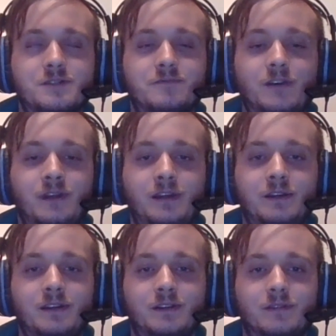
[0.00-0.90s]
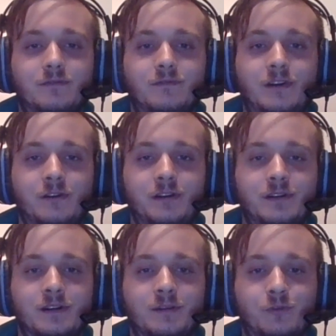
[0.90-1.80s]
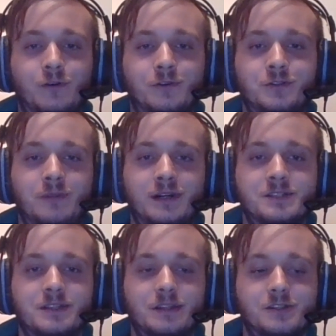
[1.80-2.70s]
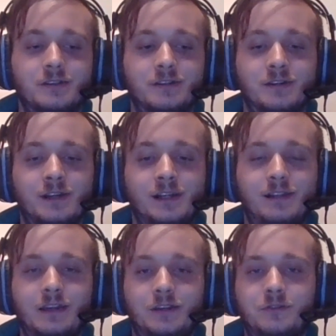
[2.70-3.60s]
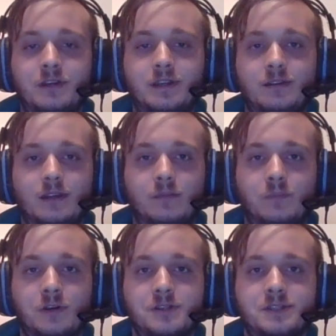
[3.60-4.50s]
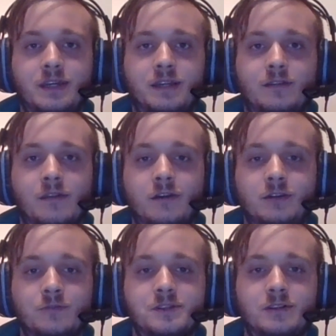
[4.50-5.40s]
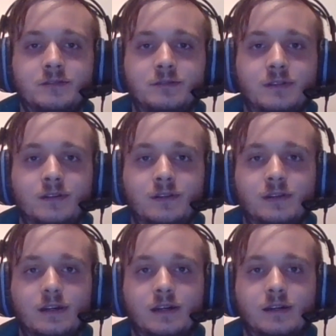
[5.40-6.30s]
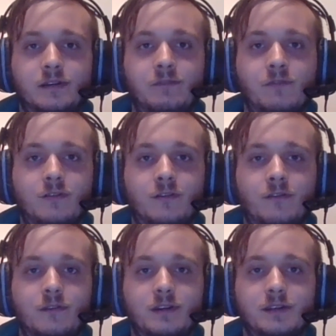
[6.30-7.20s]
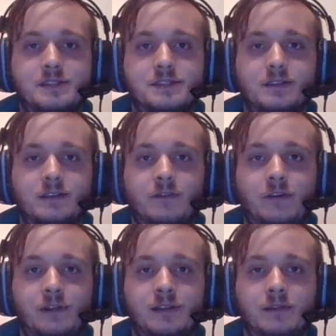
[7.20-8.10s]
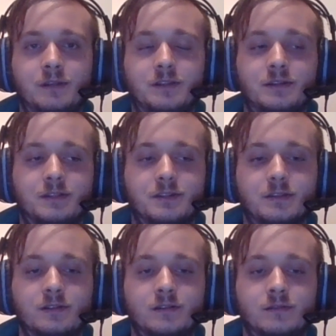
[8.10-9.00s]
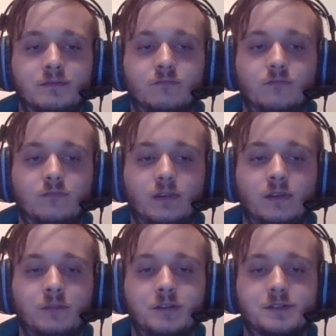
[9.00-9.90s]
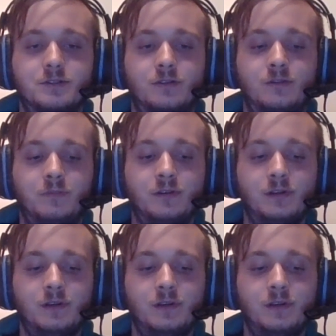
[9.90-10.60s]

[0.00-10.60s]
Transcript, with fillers: looks very very uh, prone to bugs actually. Mm. Like you can impersonate another user, uh, even though it's in a very limited uh, limited scope